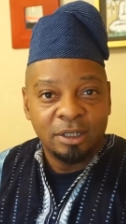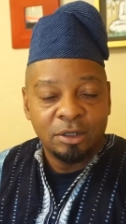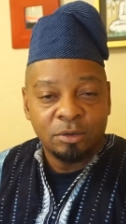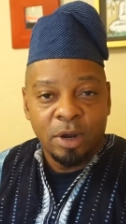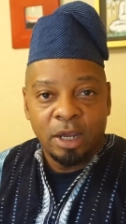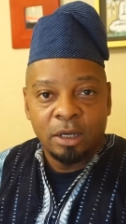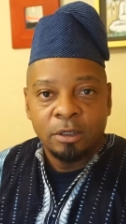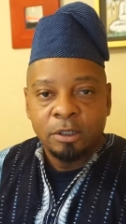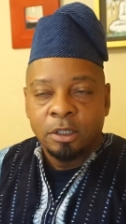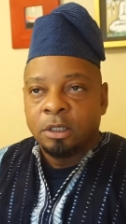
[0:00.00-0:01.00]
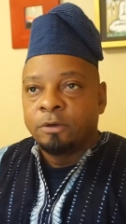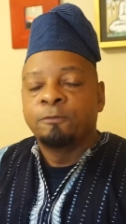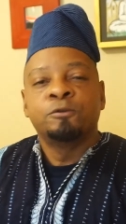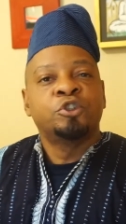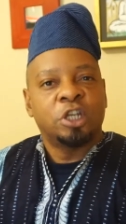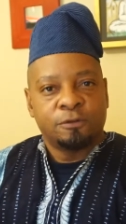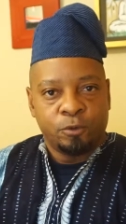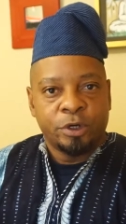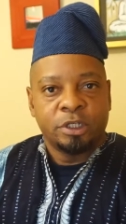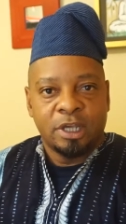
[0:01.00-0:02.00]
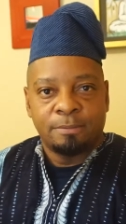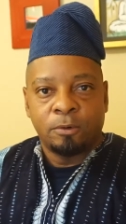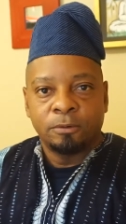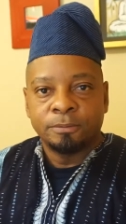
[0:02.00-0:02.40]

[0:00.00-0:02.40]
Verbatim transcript: right? Just for example,